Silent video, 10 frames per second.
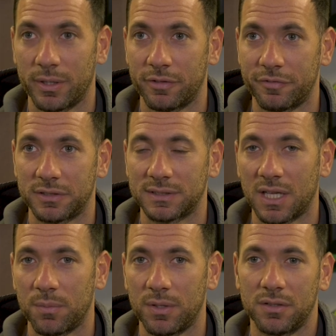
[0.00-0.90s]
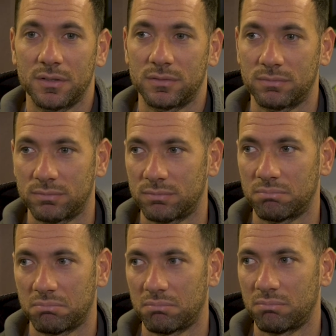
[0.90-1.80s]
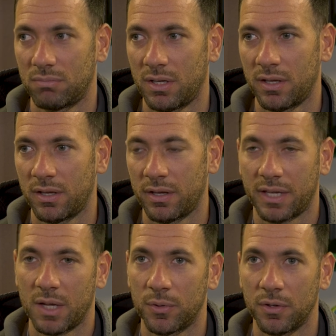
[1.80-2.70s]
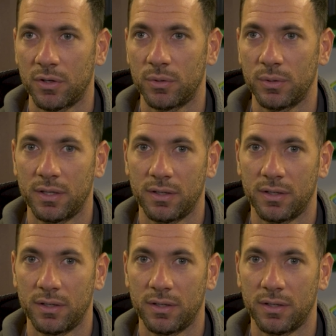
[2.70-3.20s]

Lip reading: when I first came here, I came on loan